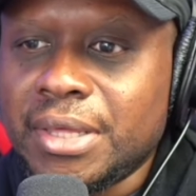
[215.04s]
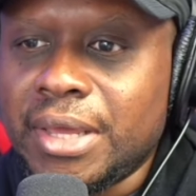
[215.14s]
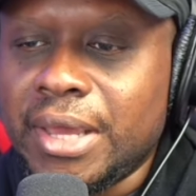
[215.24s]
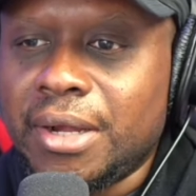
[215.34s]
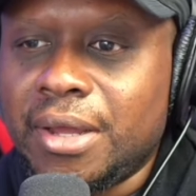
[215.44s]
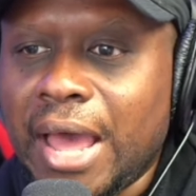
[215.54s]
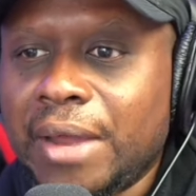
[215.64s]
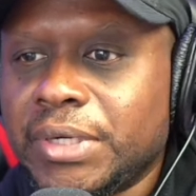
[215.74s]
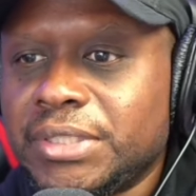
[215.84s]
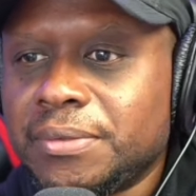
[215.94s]

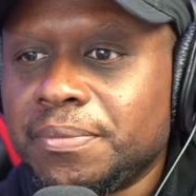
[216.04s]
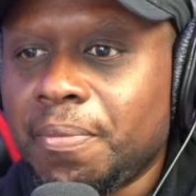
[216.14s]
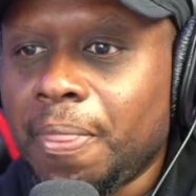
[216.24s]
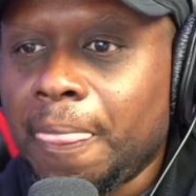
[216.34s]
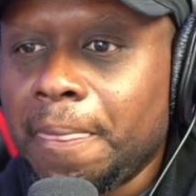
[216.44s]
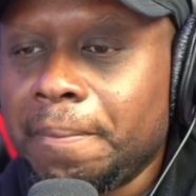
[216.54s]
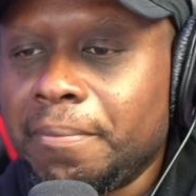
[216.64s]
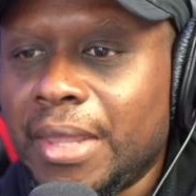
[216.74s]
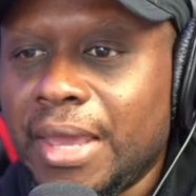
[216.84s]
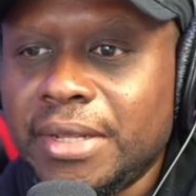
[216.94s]
Irish.
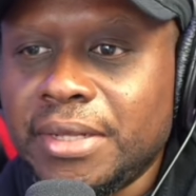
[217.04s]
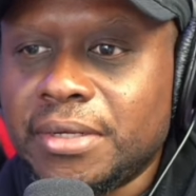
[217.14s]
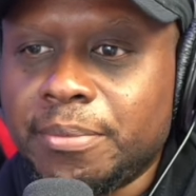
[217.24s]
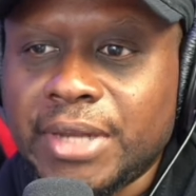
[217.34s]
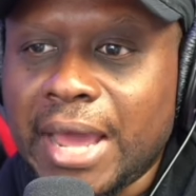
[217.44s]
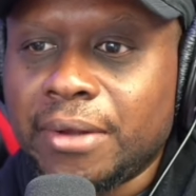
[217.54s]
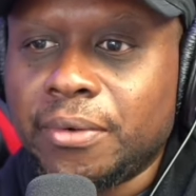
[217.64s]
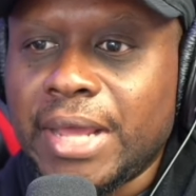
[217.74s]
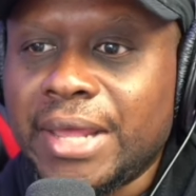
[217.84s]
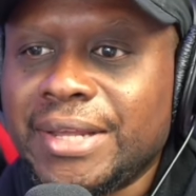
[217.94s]
And he doubled down on
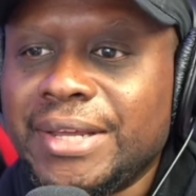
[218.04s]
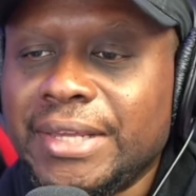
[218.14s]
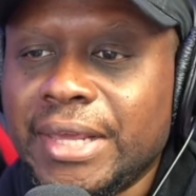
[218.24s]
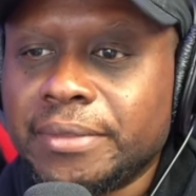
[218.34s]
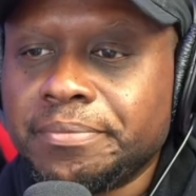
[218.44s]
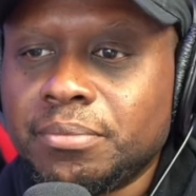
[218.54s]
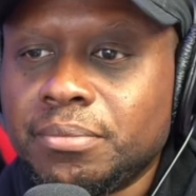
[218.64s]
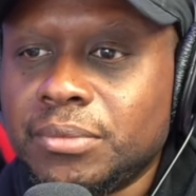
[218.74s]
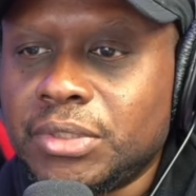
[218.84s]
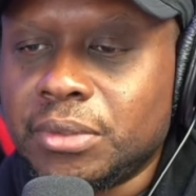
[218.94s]
that again.
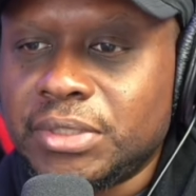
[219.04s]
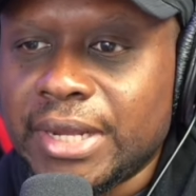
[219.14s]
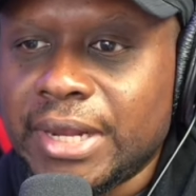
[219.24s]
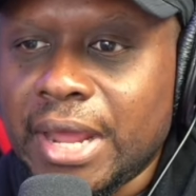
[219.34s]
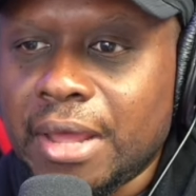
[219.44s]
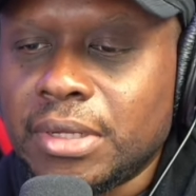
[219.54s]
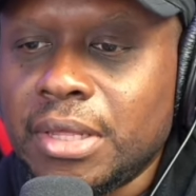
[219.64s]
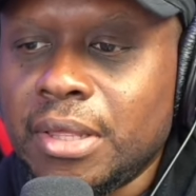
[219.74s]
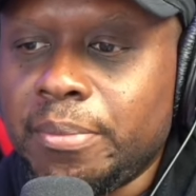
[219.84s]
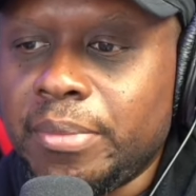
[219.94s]
So check it out.
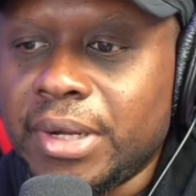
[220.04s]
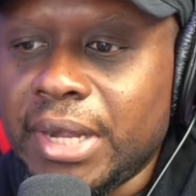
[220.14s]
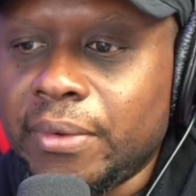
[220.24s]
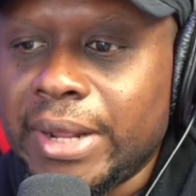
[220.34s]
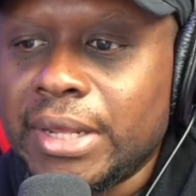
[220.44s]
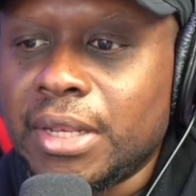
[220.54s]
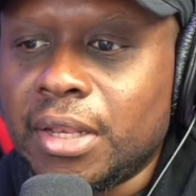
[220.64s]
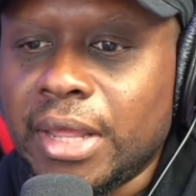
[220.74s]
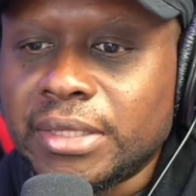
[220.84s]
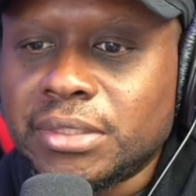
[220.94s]
But anyway,
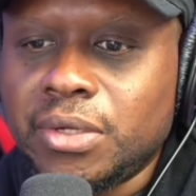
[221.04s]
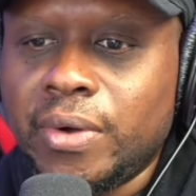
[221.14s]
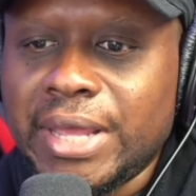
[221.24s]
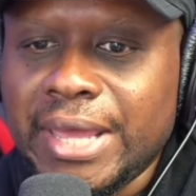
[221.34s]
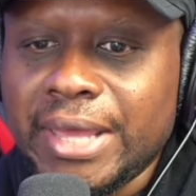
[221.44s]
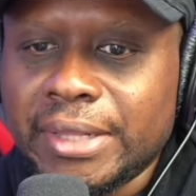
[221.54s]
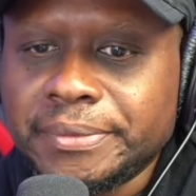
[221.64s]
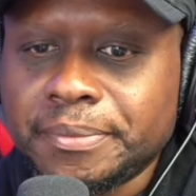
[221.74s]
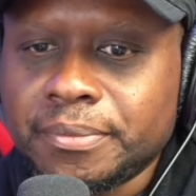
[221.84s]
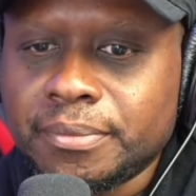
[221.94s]
let's go ahead
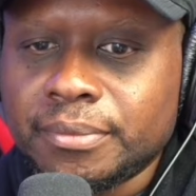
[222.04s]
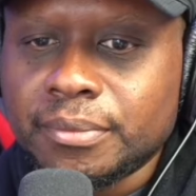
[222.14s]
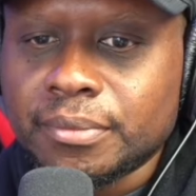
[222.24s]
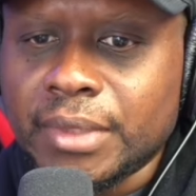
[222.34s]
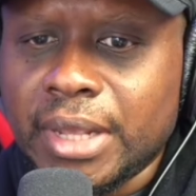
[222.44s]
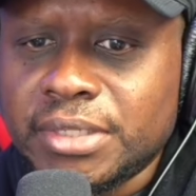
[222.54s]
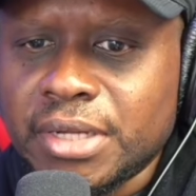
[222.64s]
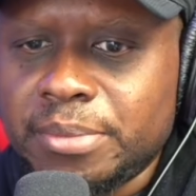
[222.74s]
and jump